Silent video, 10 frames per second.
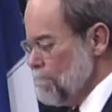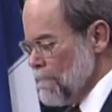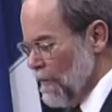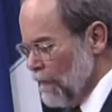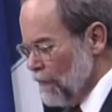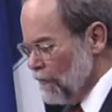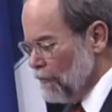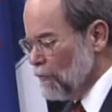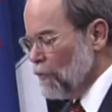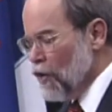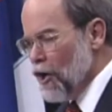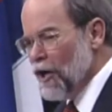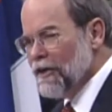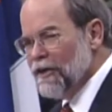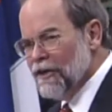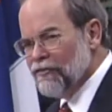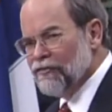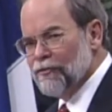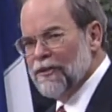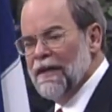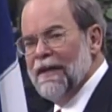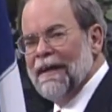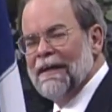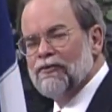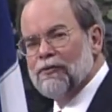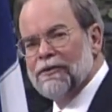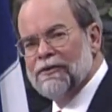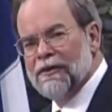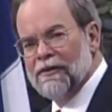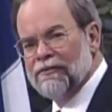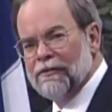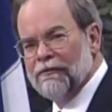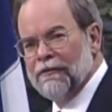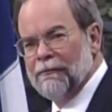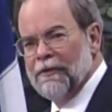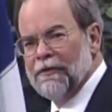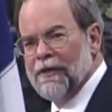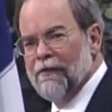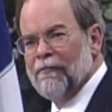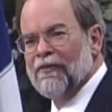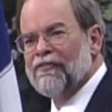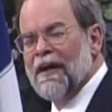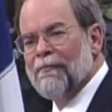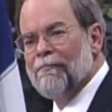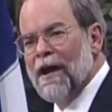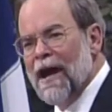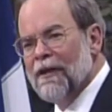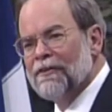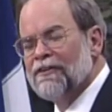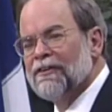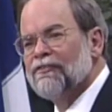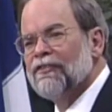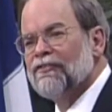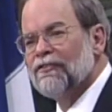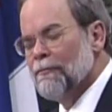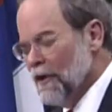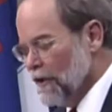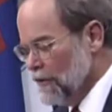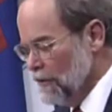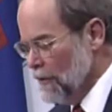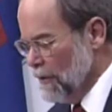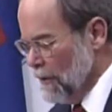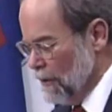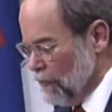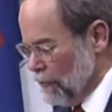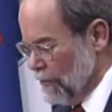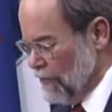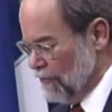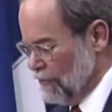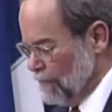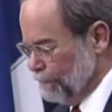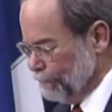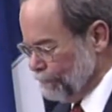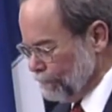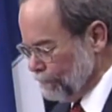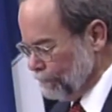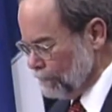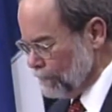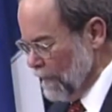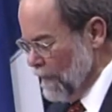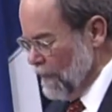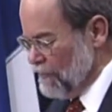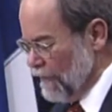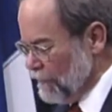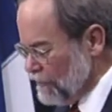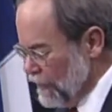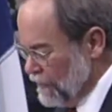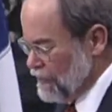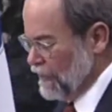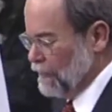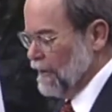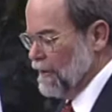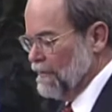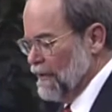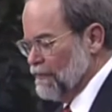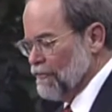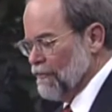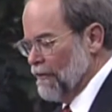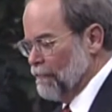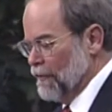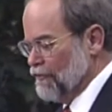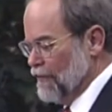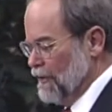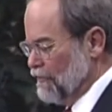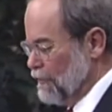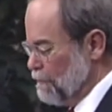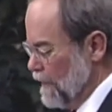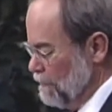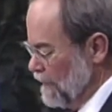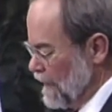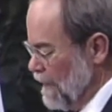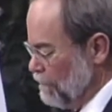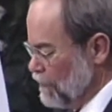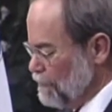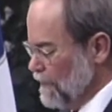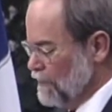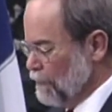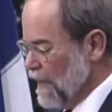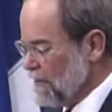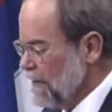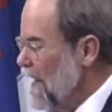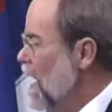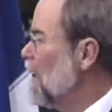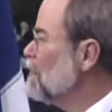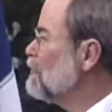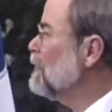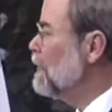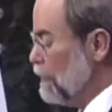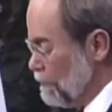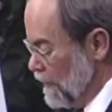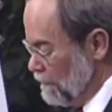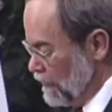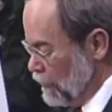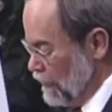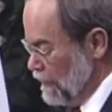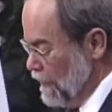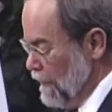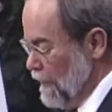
No, there's a long history, a tradition of limited government. It's not politics, it's an American tradition. Jefferson articulated the ends of government as these the public efforts be directed honestly to the public good,